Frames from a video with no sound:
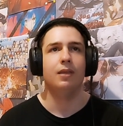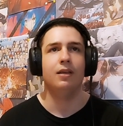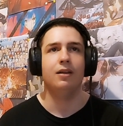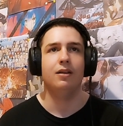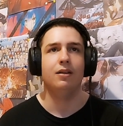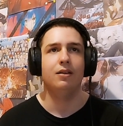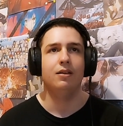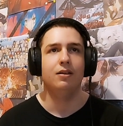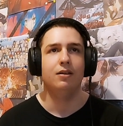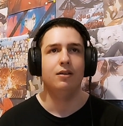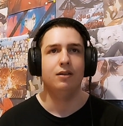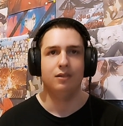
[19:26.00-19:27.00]

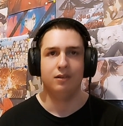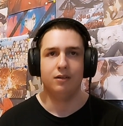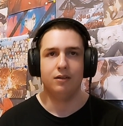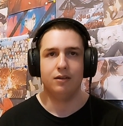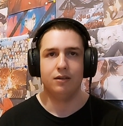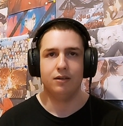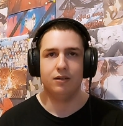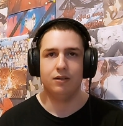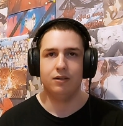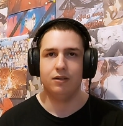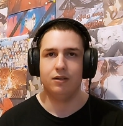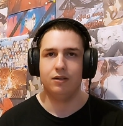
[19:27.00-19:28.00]

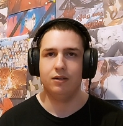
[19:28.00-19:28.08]
Nobody speaks.